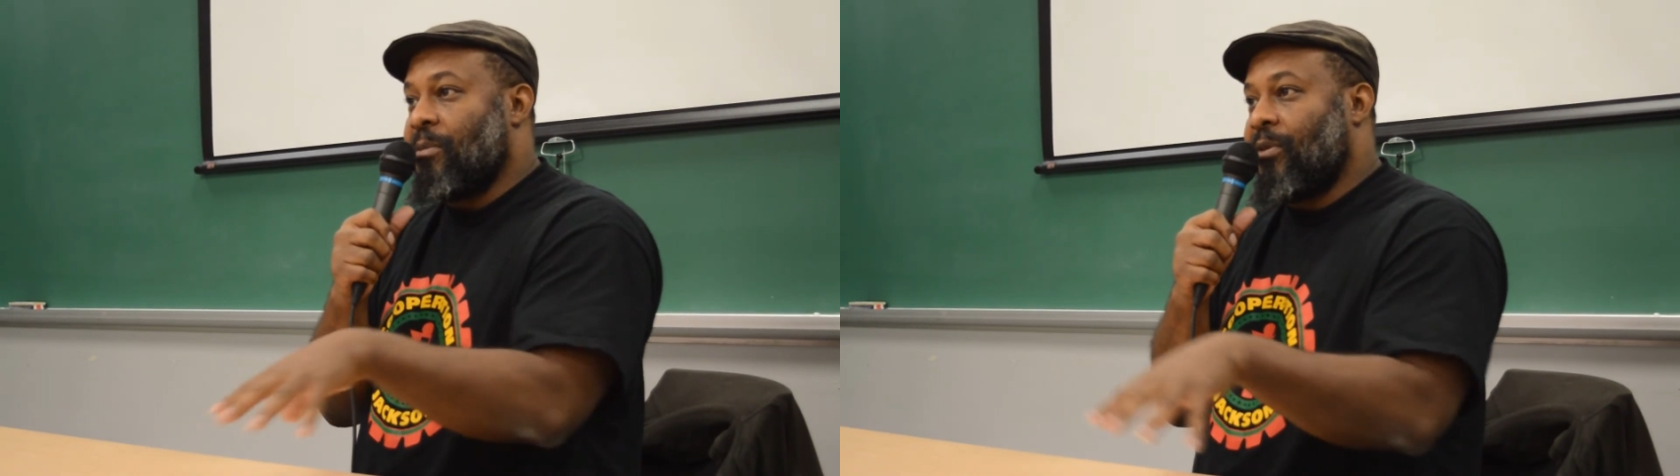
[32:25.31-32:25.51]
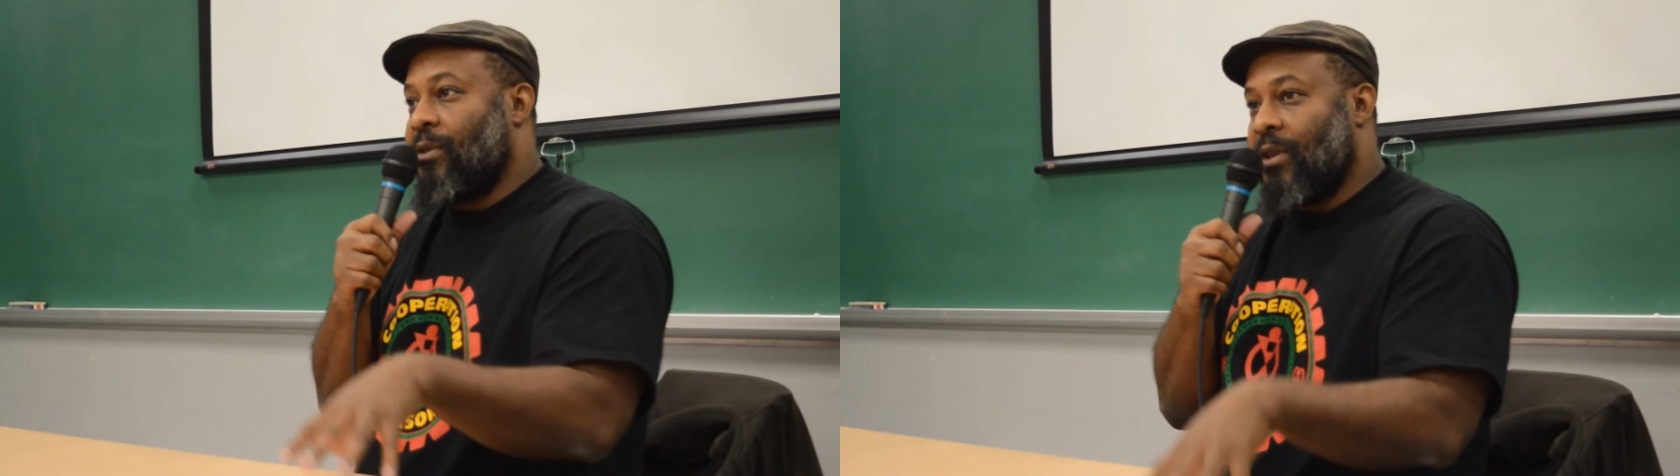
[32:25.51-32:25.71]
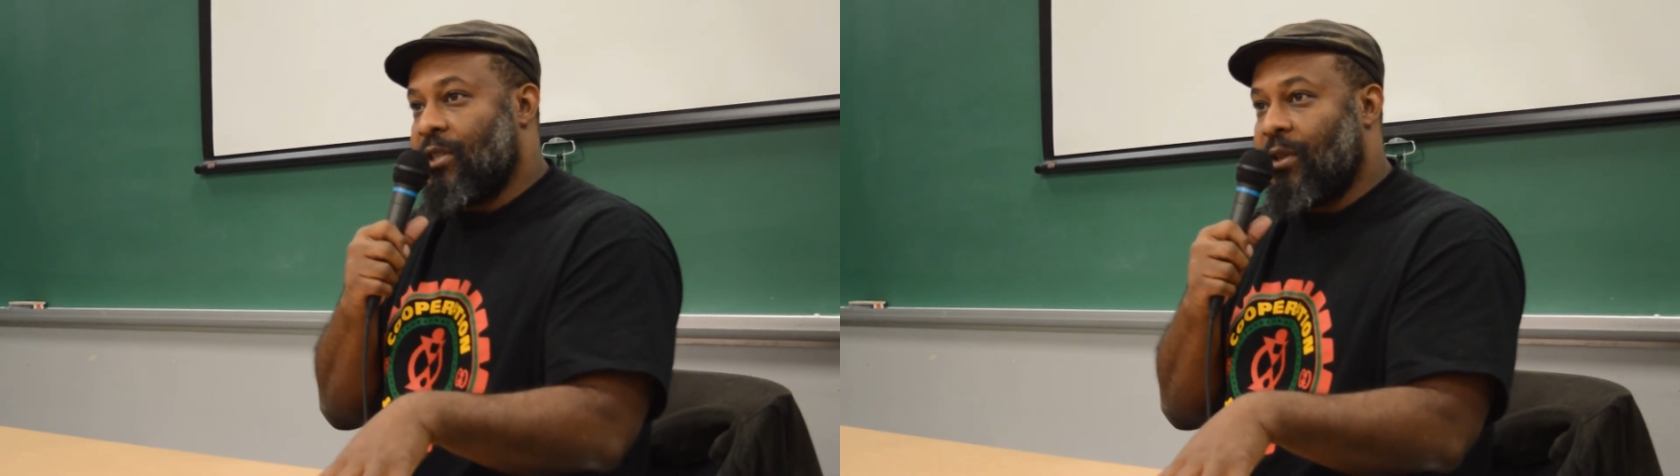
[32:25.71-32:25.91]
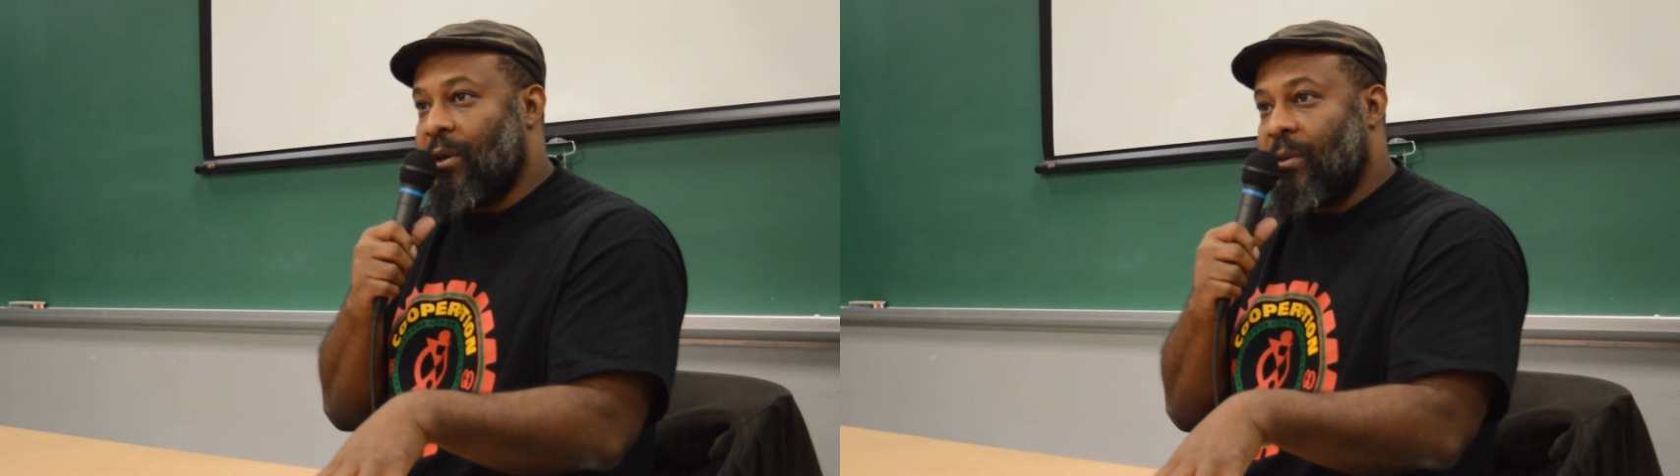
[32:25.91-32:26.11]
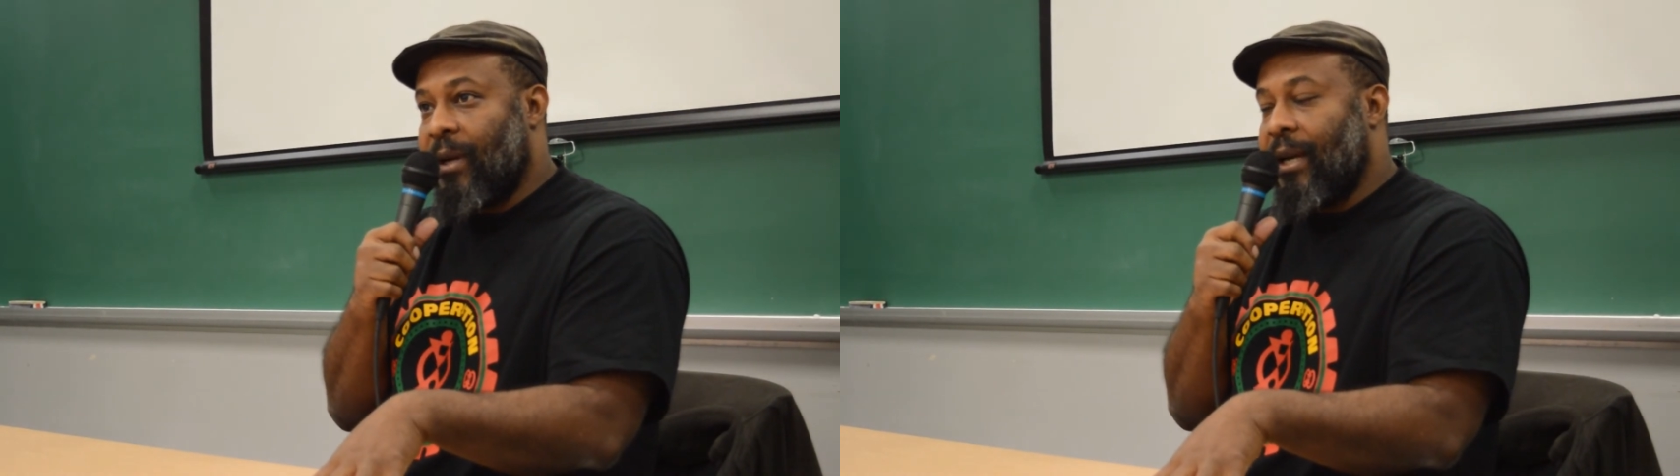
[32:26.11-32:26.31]
before
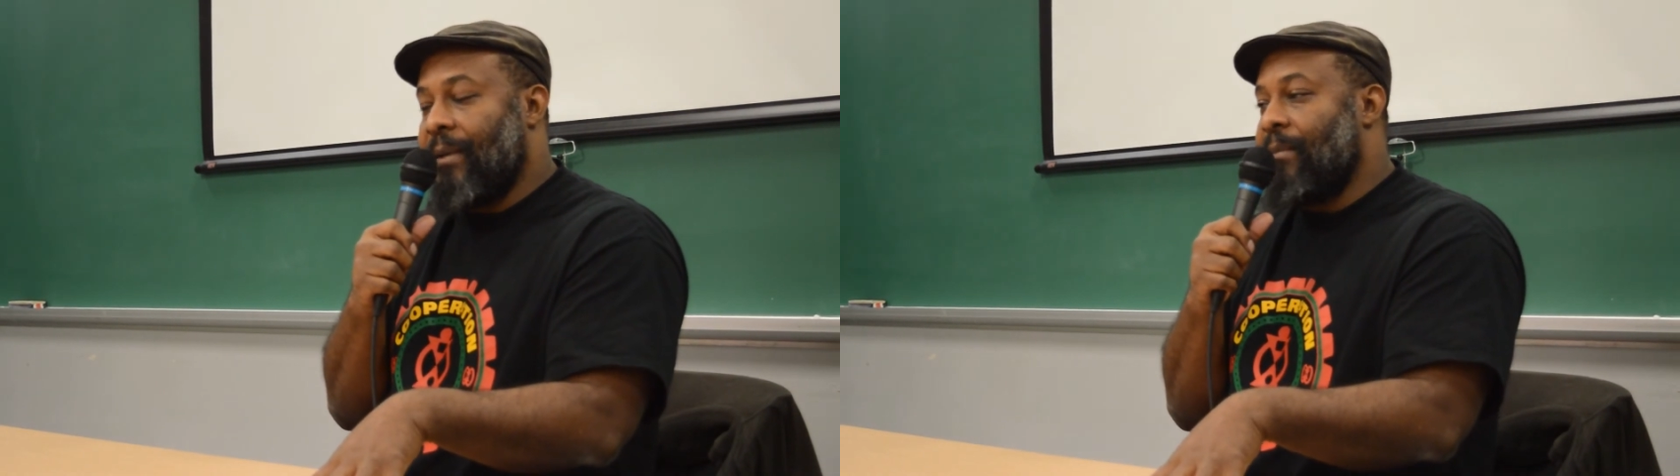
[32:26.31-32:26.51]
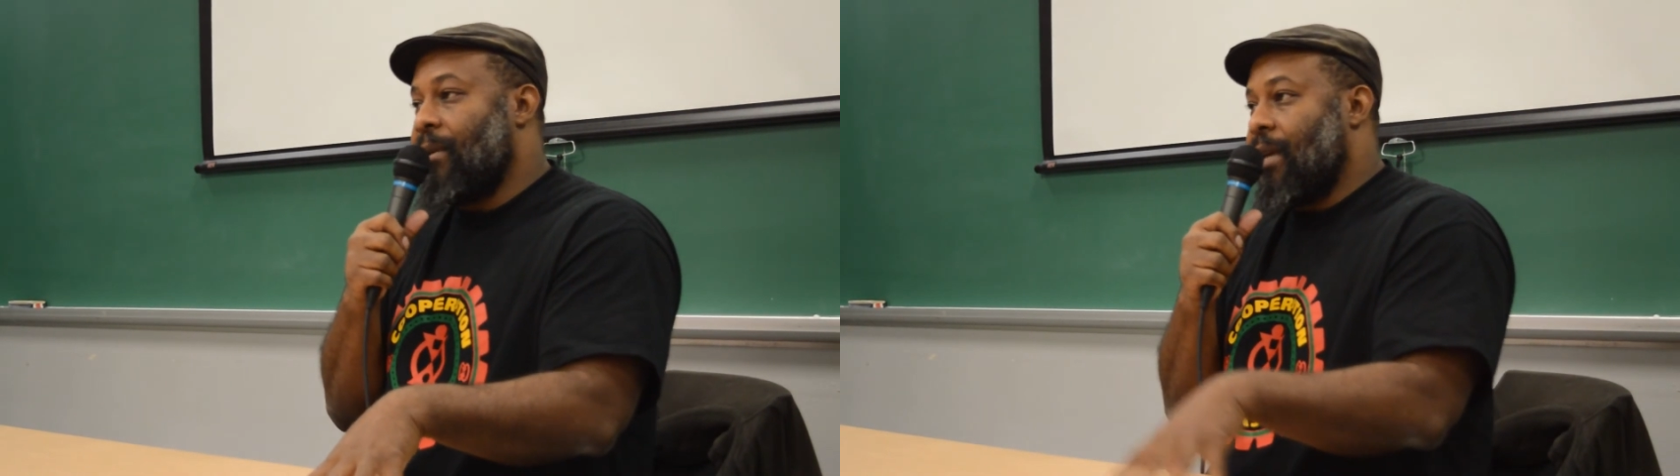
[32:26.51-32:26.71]
Chokwe